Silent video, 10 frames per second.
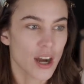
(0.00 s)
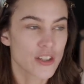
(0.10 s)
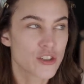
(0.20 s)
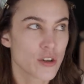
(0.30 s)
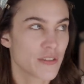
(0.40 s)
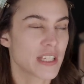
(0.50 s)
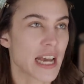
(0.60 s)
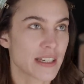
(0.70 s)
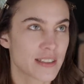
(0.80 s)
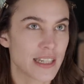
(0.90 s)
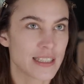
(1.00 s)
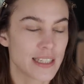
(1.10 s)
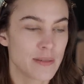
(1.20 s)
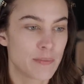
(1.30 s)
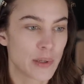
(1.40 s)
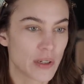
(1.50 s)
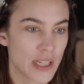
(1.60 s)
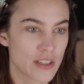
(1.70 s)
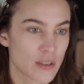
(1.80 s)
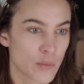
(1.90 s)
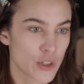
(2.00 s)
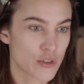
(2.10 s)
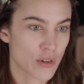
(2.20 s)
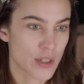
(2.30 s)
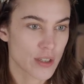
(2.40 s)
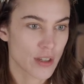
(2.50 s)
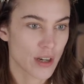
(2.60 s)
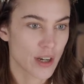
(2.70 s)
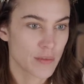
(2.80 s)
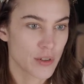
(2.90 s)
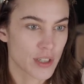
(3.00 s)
I do if it's accidentally built into the moisturizer that I'm